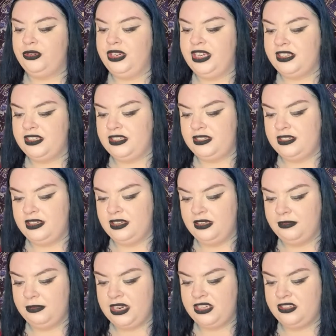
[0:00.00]
next
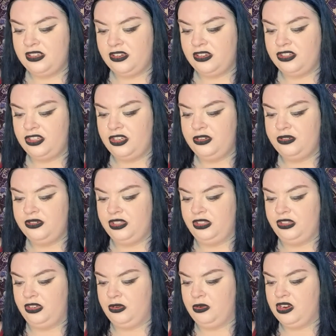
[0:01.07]
massage using
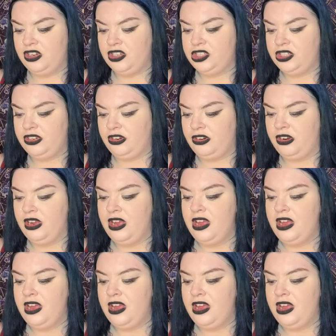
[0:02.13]
the Gua Sha,